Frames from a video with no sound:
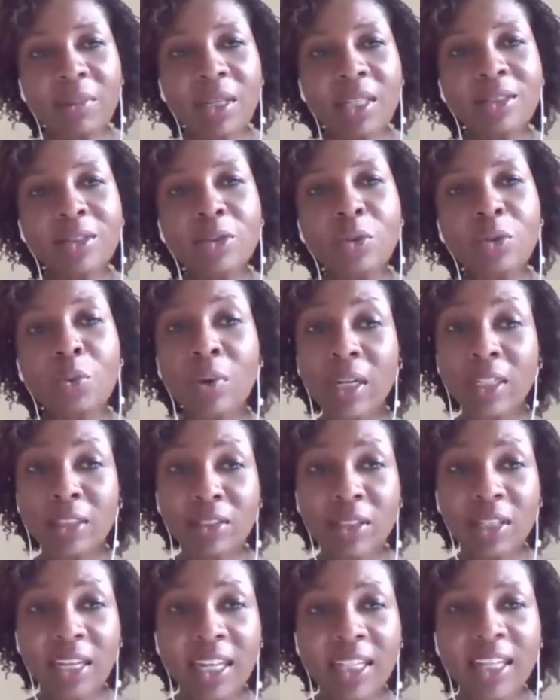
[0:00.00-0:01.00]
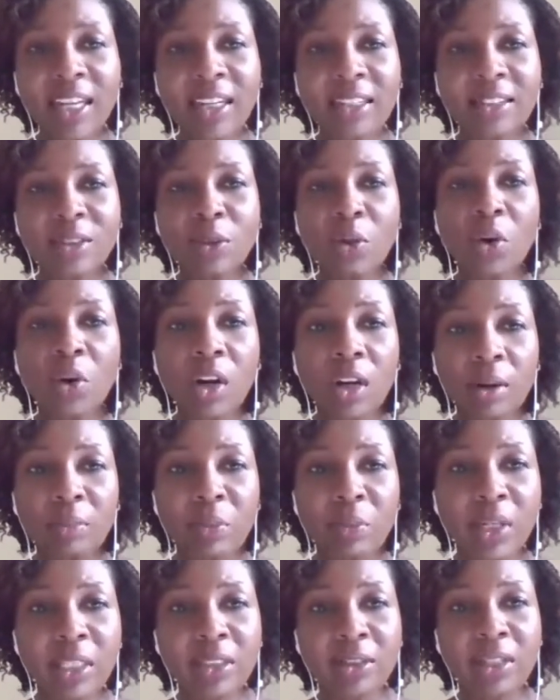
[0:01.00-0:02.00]
governments to work together, to
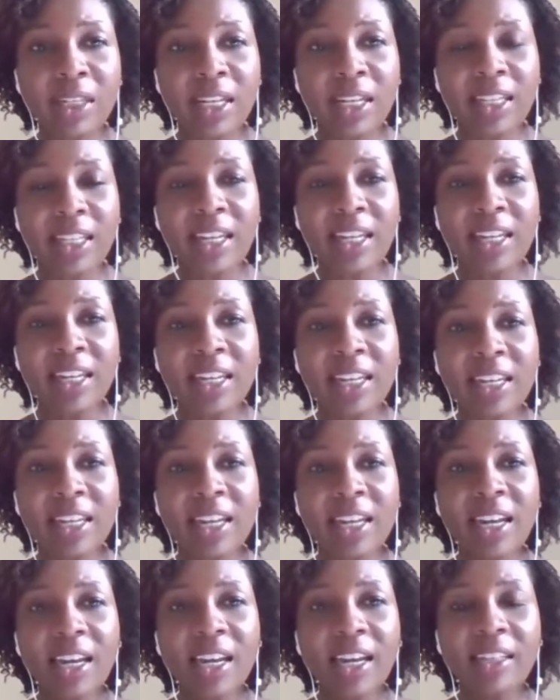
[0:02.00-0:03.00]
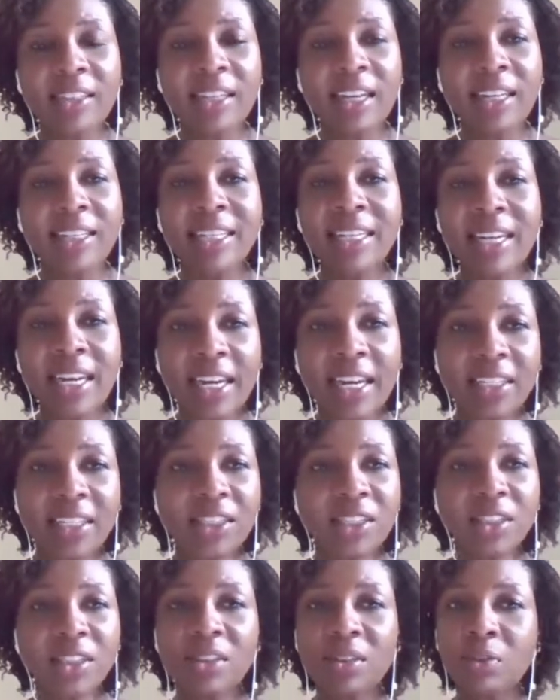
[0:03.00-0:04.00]
collaborate together, and
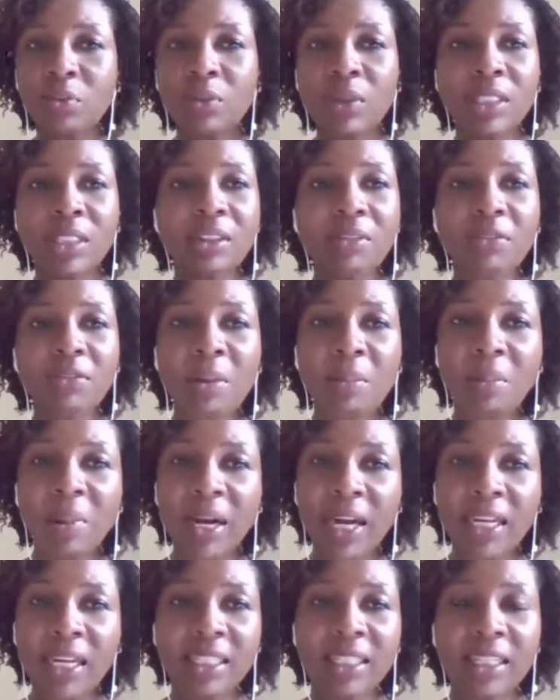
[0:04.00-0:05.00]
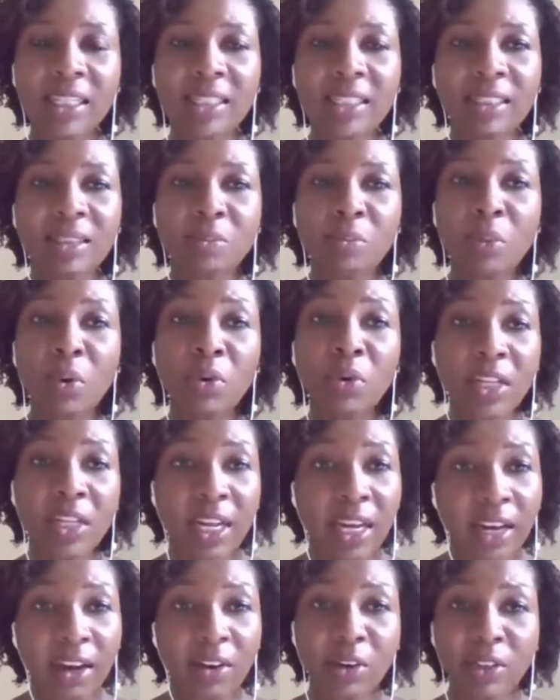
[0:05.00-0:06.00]
engage with different partners,
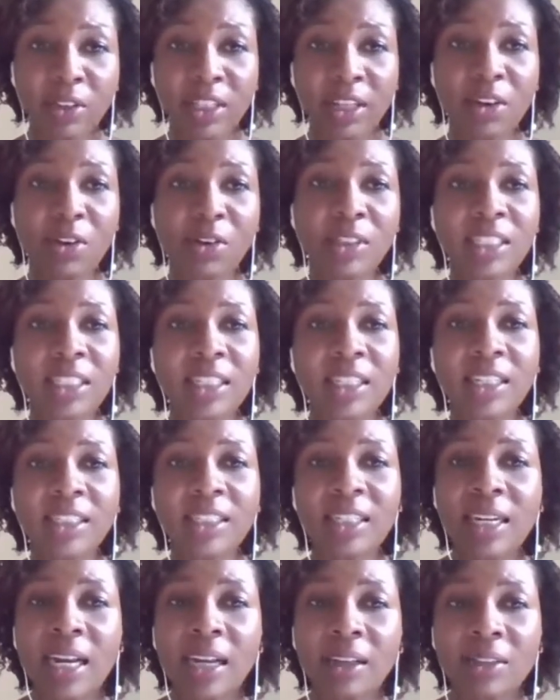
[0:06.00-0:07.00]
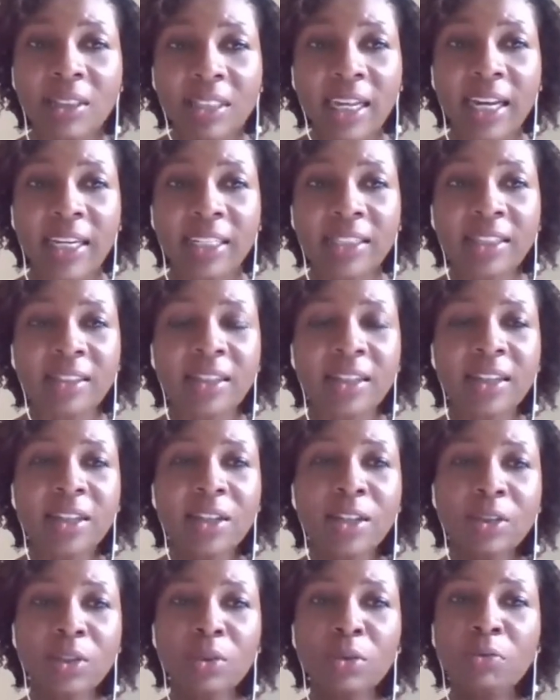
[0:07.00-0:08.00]
both here on the continent and outside,
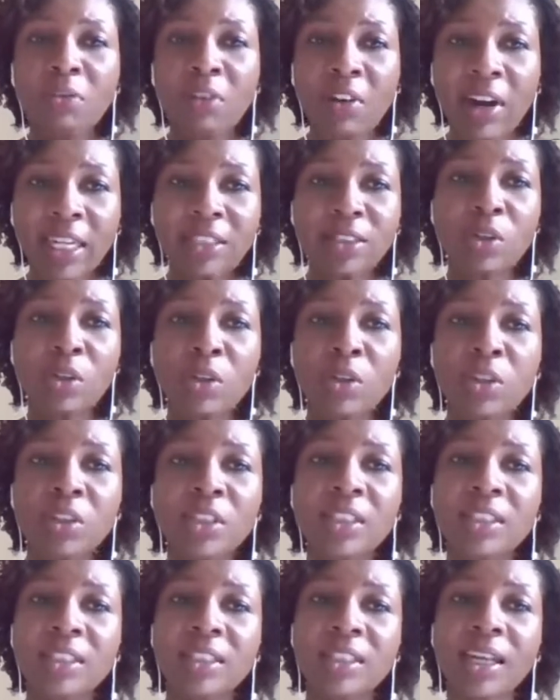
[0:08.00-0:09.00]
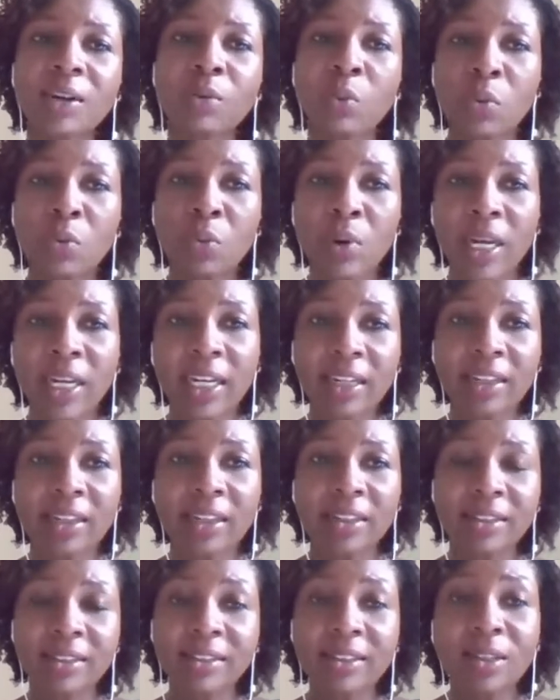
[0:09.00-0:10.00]
to find solutions that will
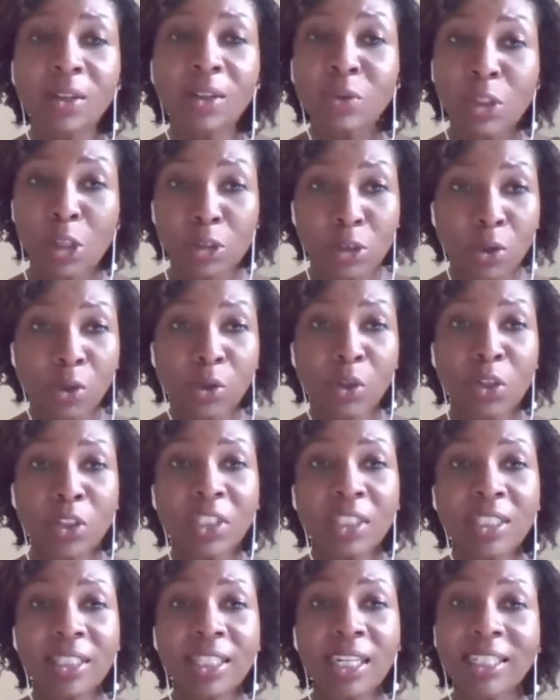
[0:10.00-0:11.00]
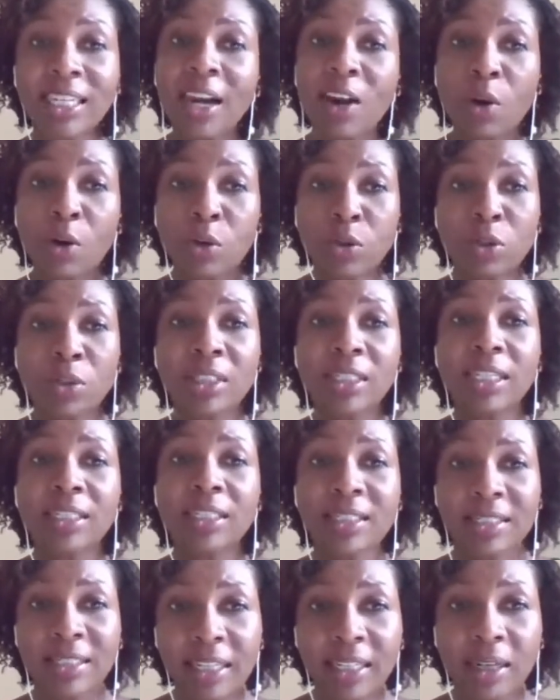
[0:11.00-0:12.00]
work, so solutions that are also
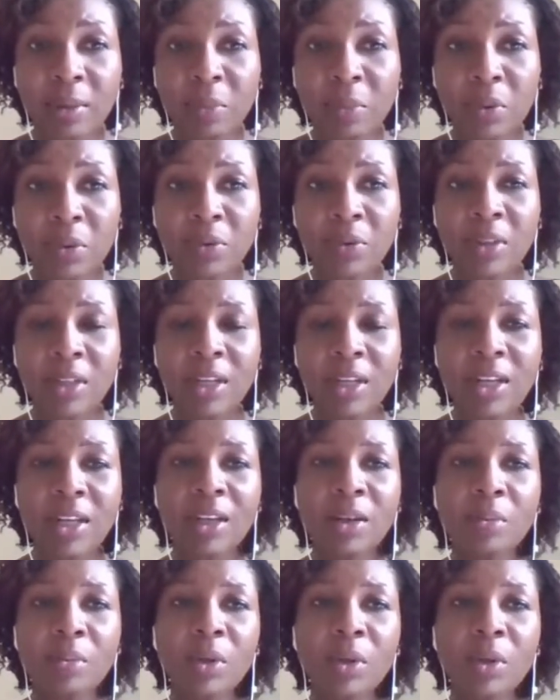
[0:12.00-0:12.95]
sustainable.